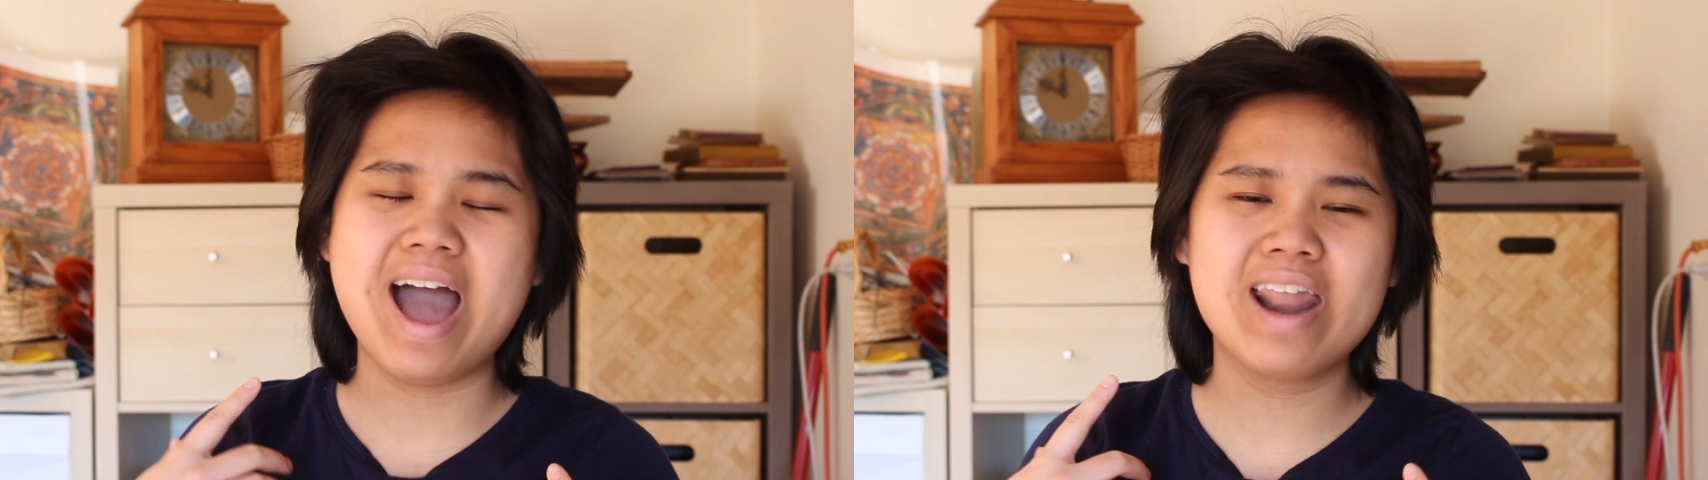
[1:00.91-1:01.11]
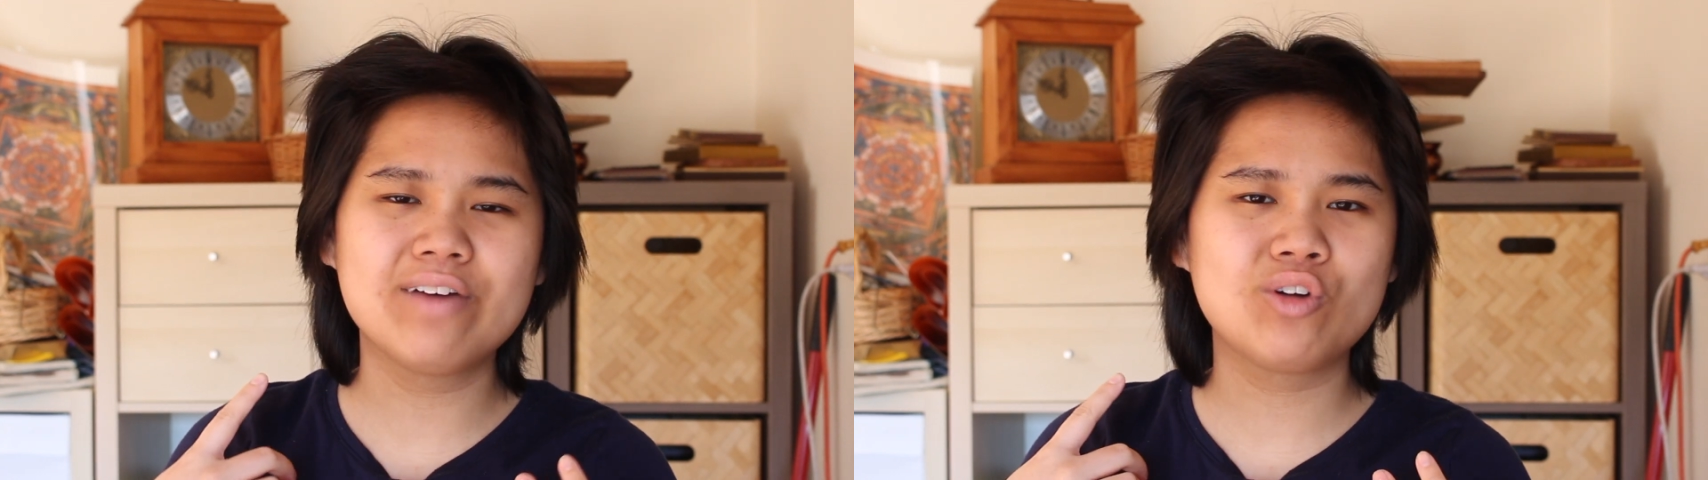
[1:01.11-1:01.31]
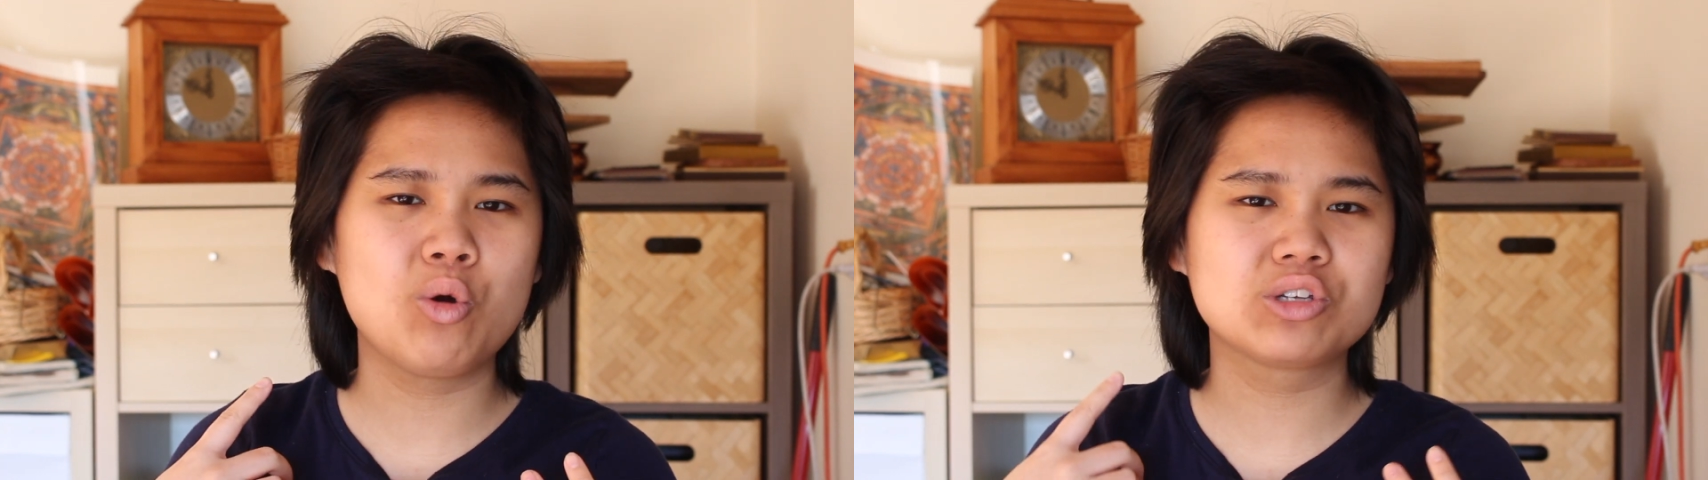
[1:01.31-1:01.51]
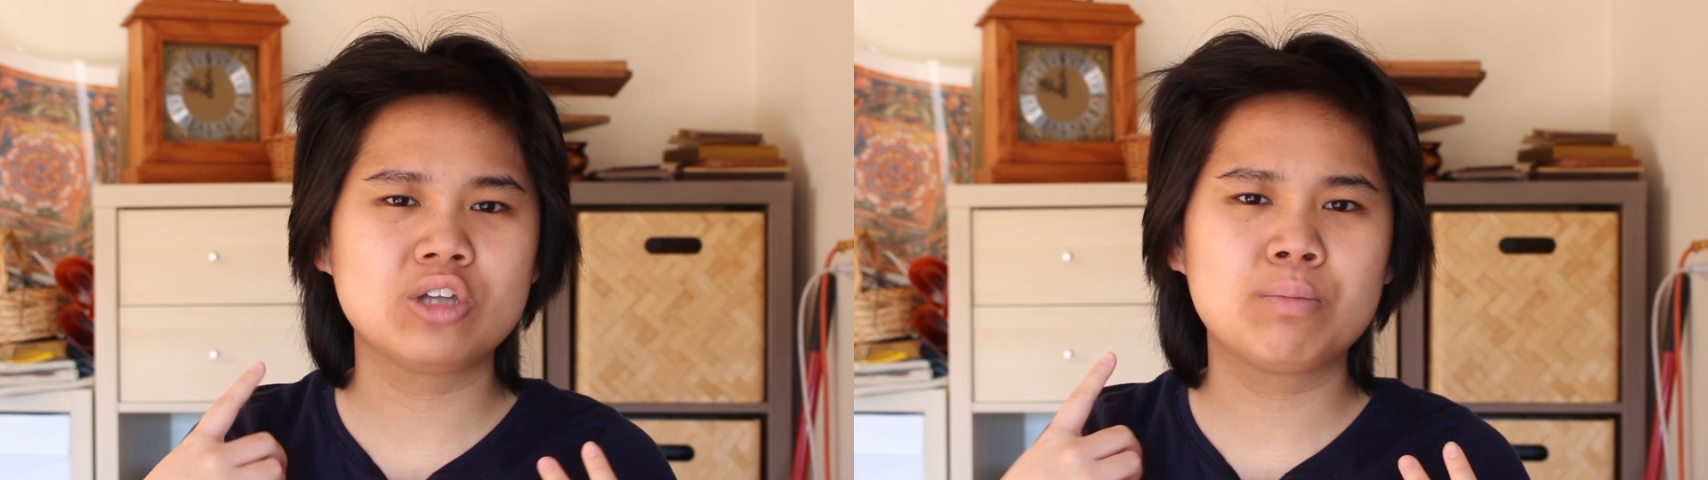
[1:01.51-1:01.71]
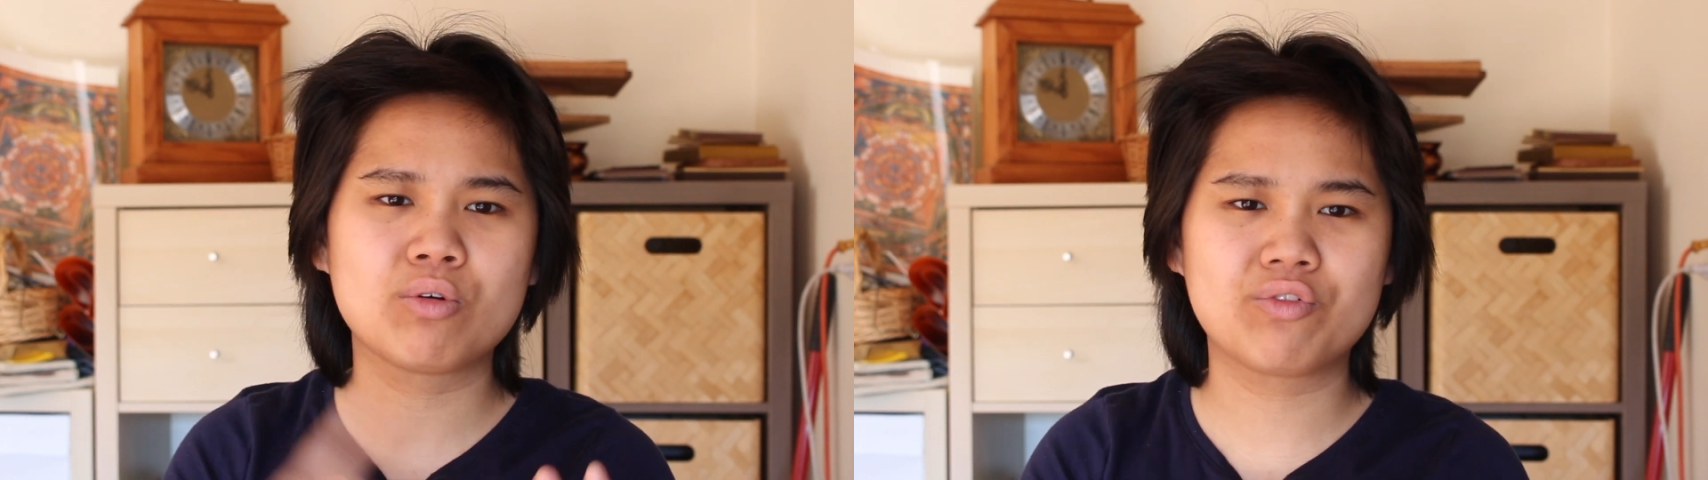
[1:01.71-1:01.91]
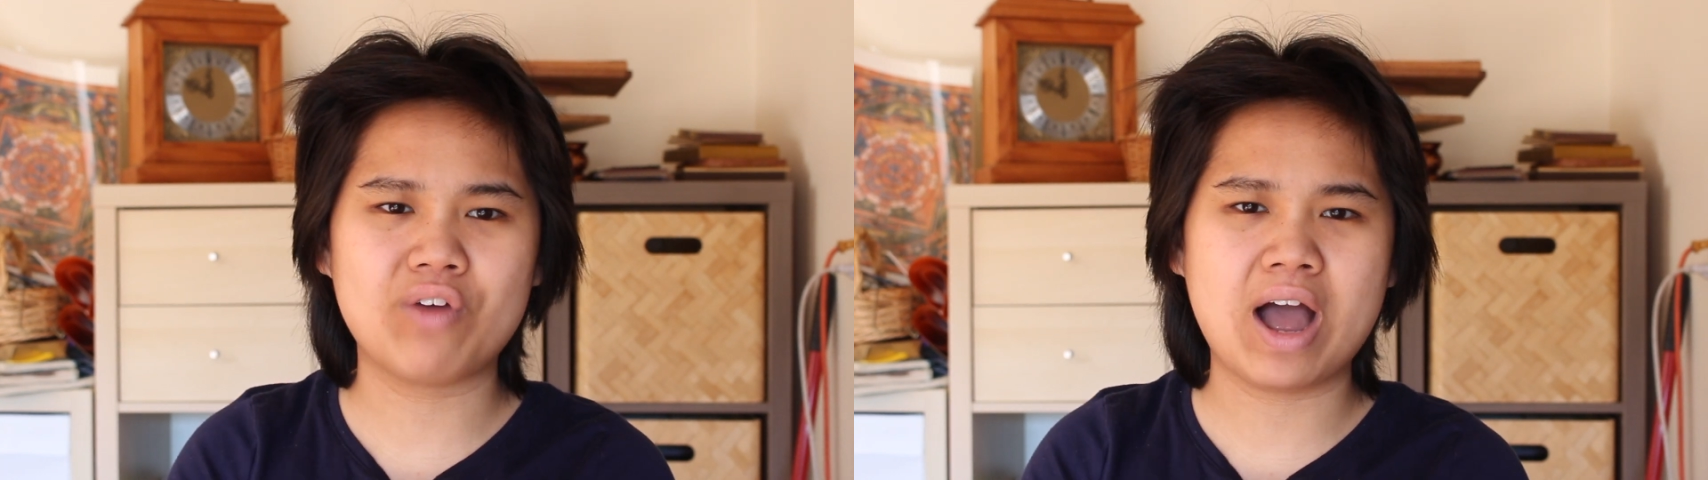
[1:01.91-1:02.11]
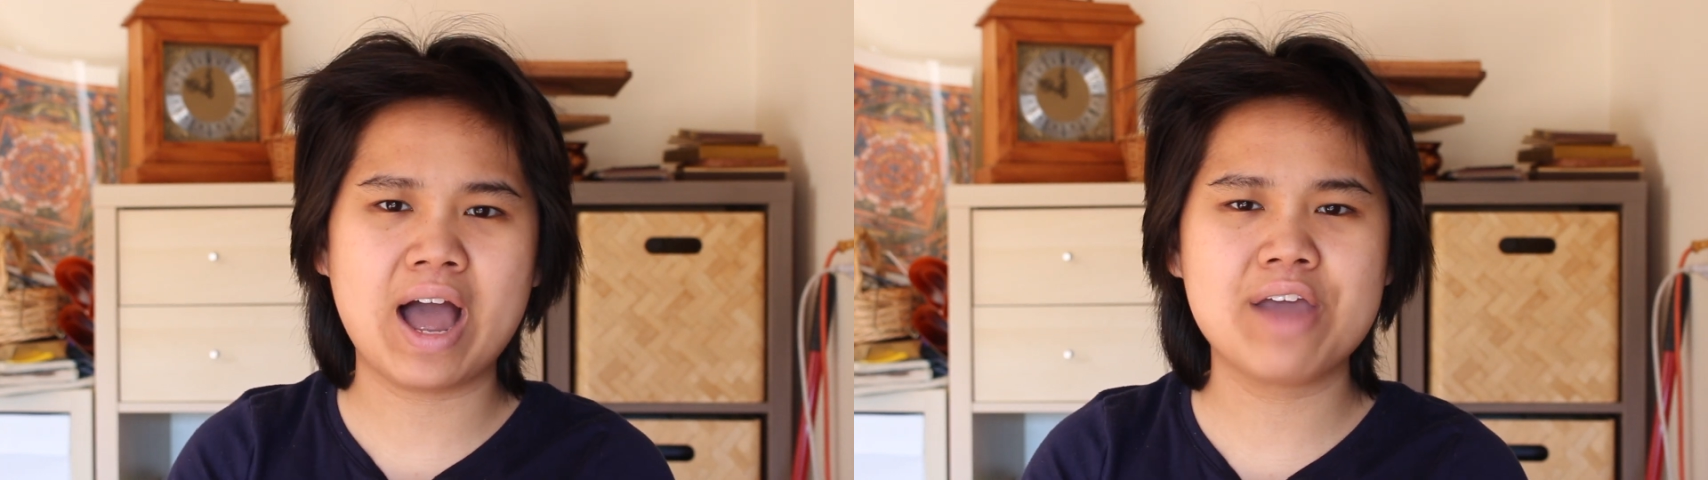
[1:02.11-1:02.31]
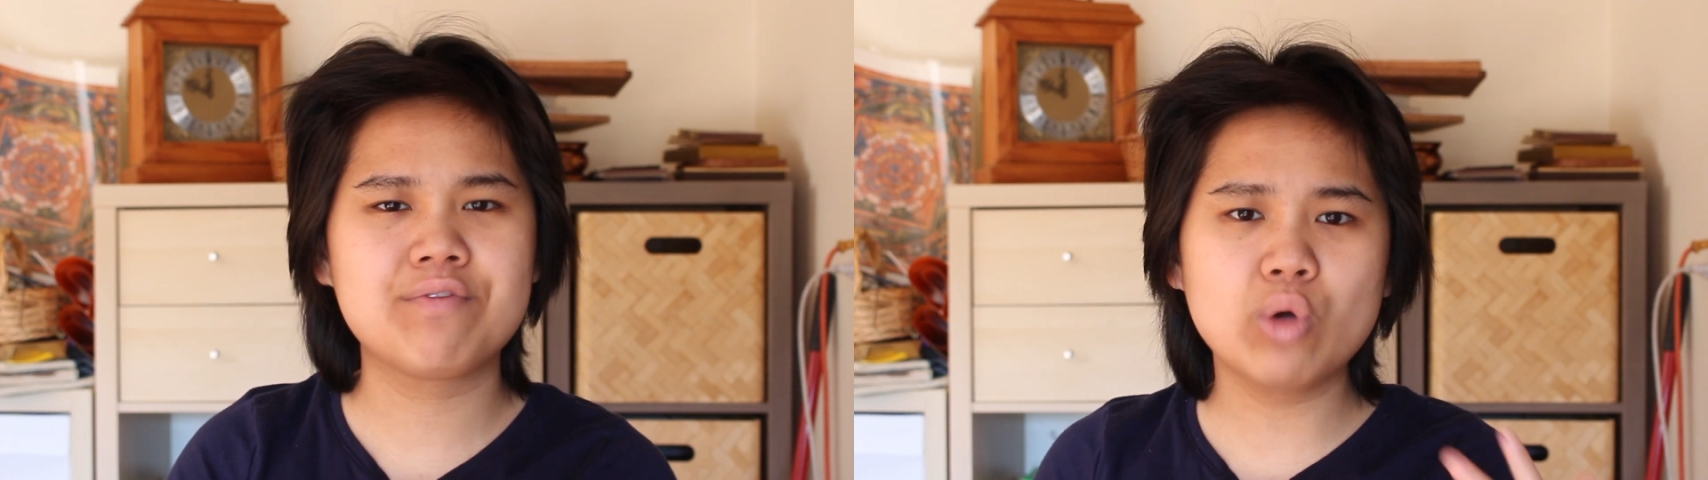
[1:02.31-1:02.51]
And of course, number 5,